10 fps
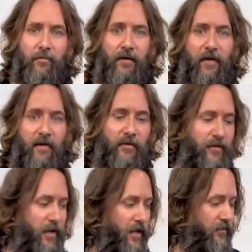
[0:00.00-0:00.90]
bit of
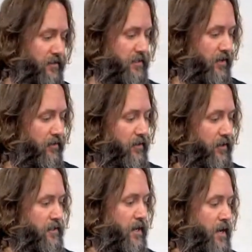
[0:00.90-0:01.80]
everything in this
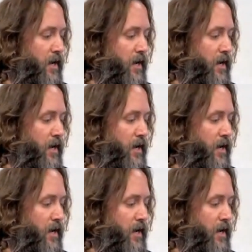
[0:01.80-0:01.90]
haircut.